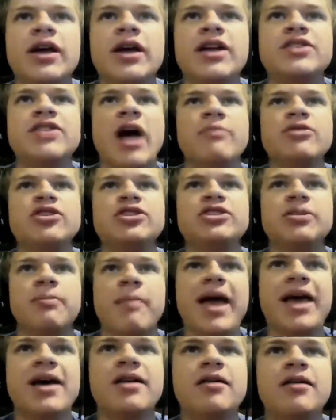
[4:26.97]
it's I'm just a
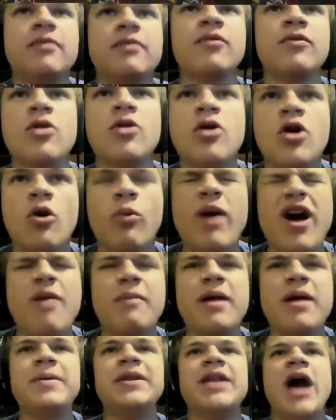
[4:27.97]
man. Well,
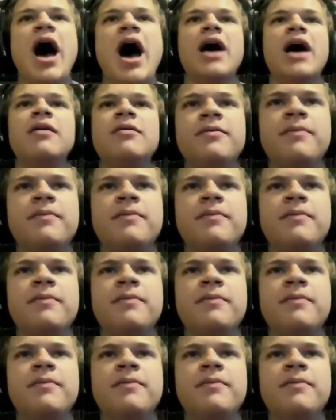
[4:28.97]
maybe not.